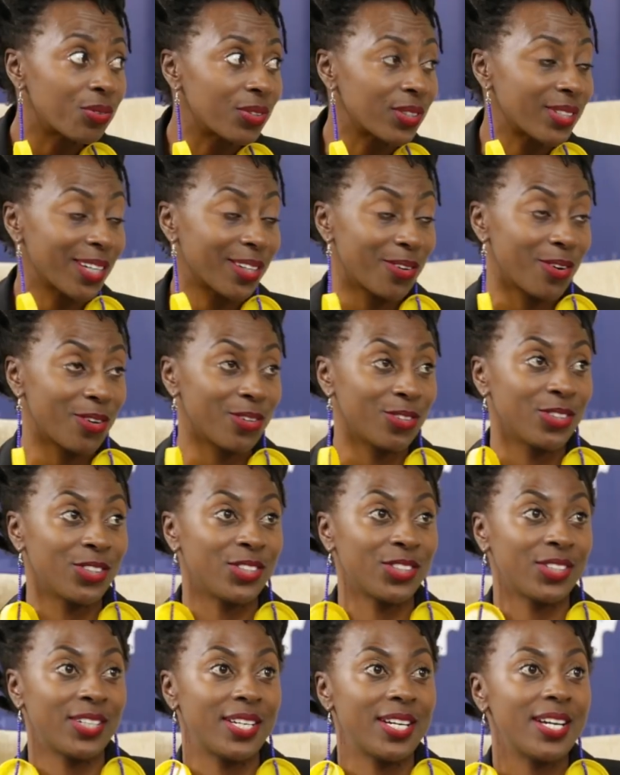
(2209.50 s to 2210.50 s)
for
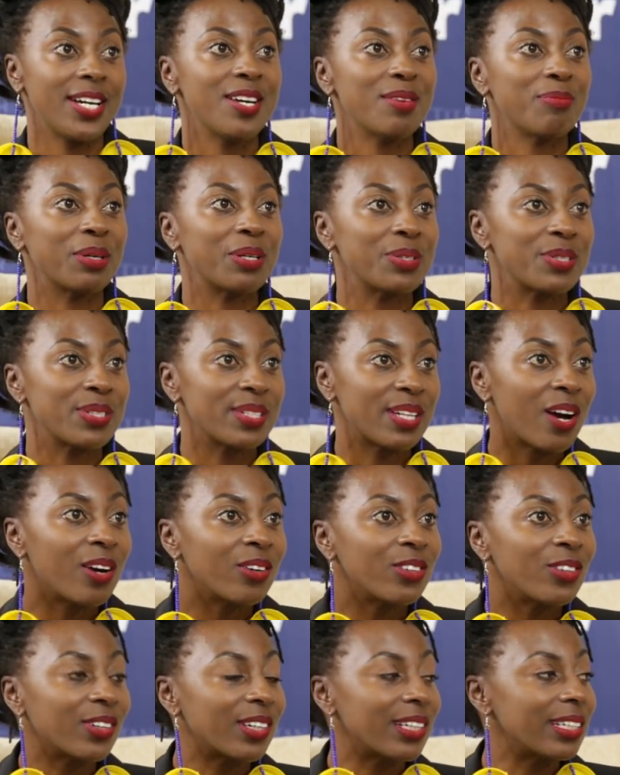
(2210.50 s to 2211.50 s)
technology because
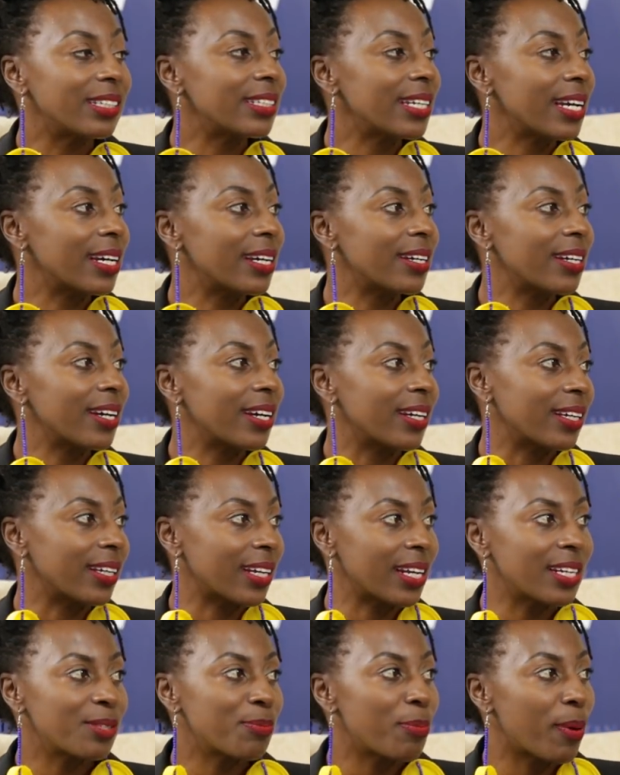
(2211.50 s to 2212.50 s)
now you can take a
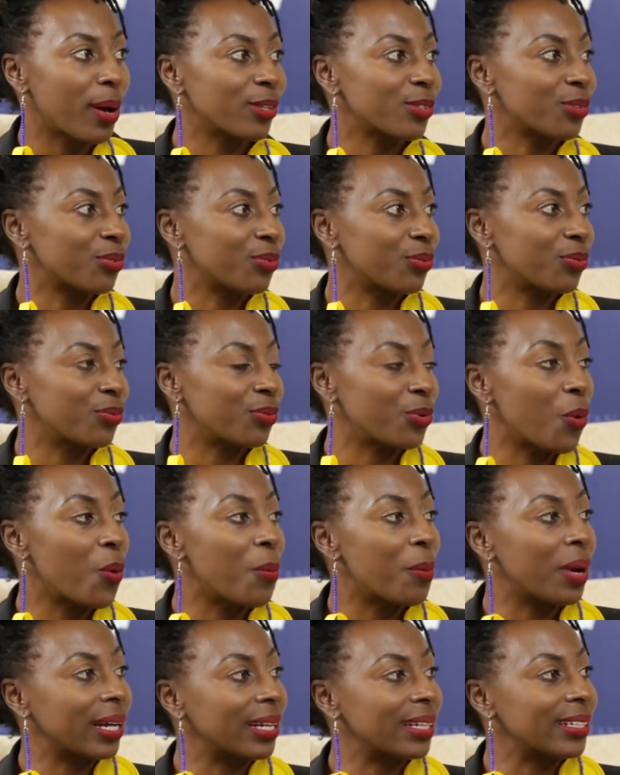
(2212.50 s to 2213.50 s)
great part of your
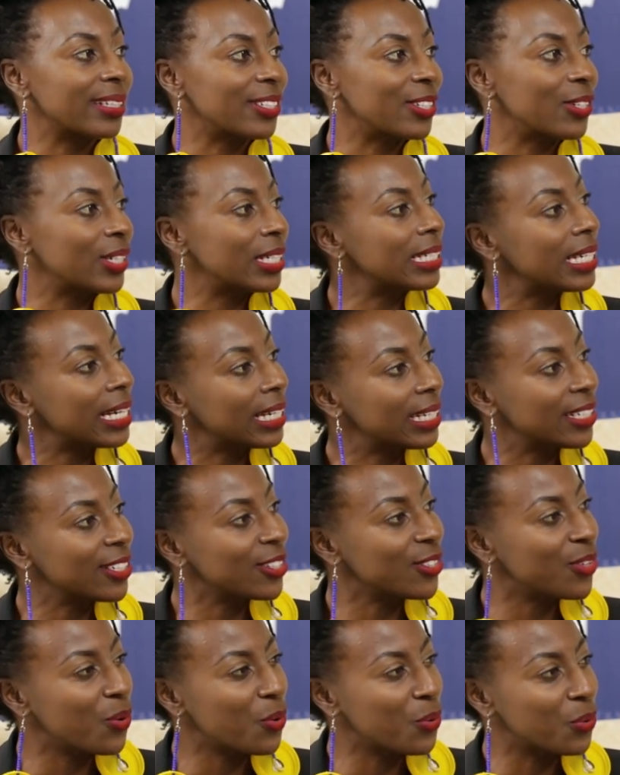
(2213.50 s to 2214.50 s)
marketing, you can take it
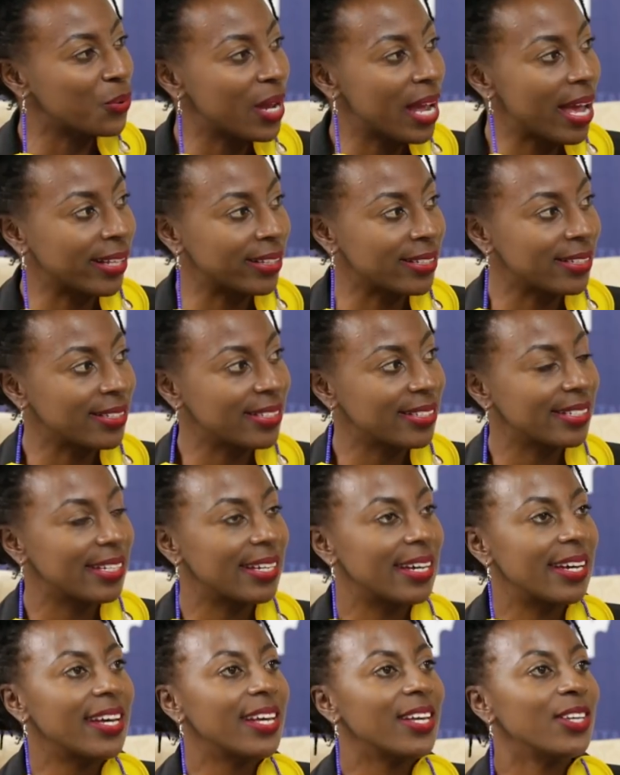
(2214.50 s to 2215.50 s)
in your own hands.
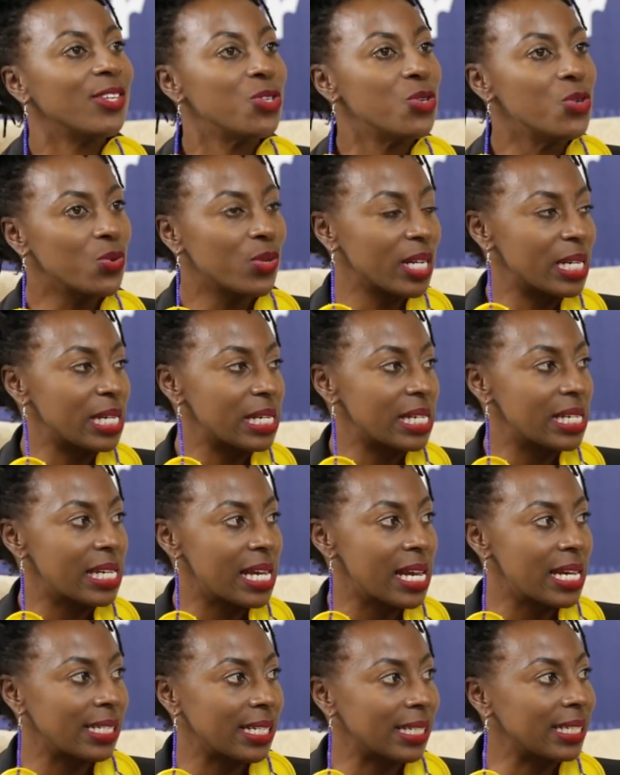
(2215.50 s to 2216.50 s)
Mm. You can
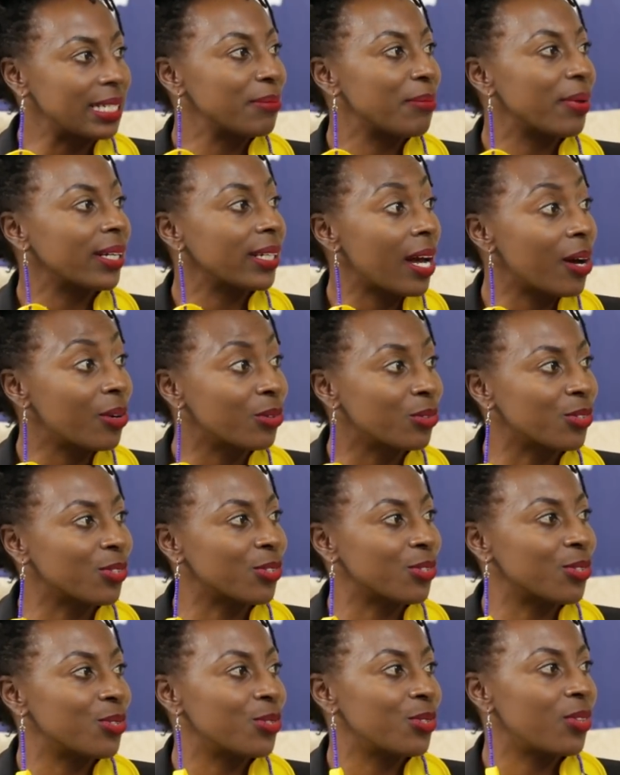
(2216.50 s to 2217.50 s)
create a team around
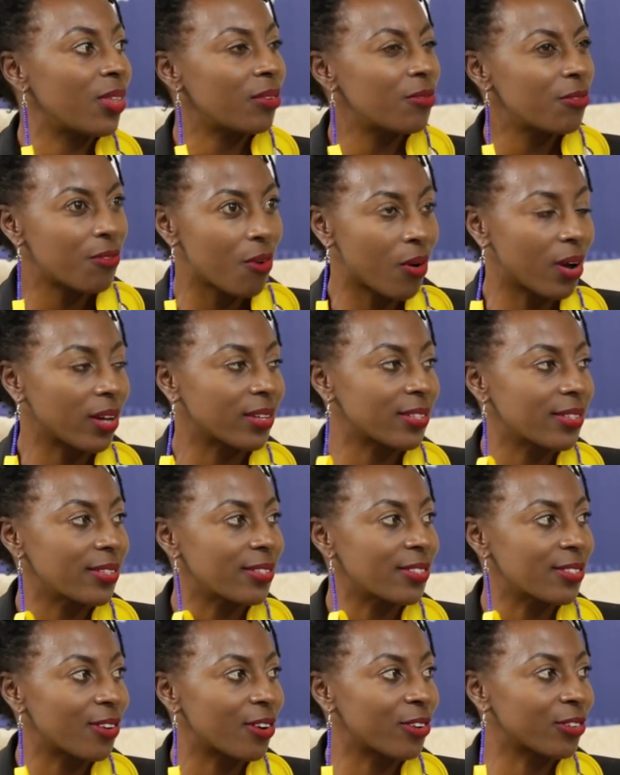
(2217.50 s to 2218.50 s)
you that
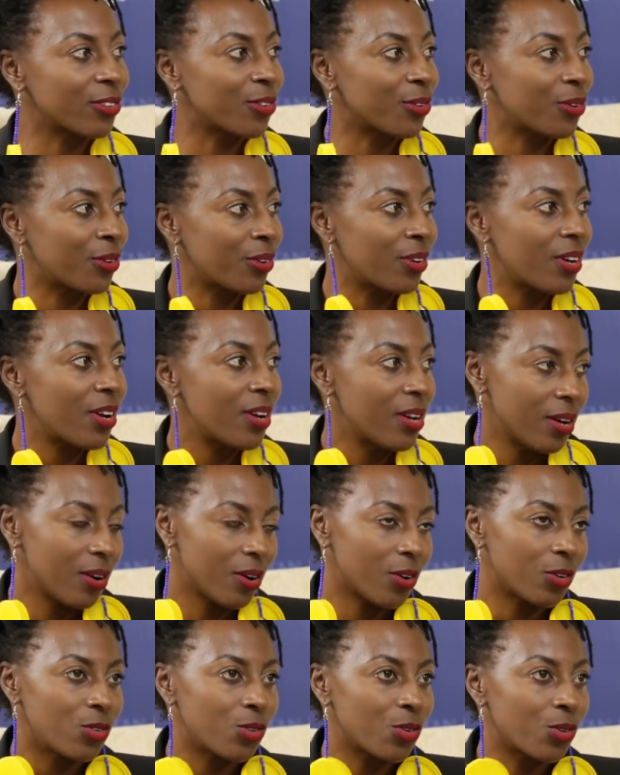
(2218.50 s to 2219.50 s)
focuses on your,
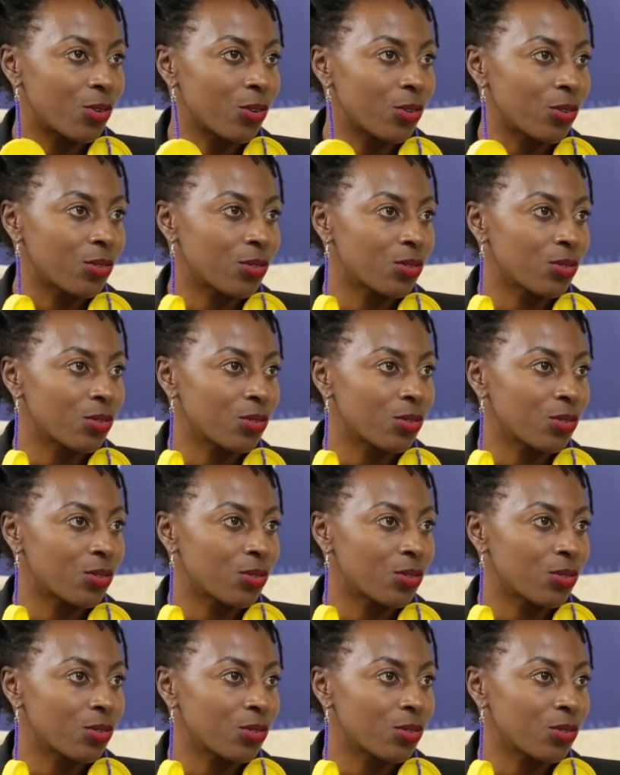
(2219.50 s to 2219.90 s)
on your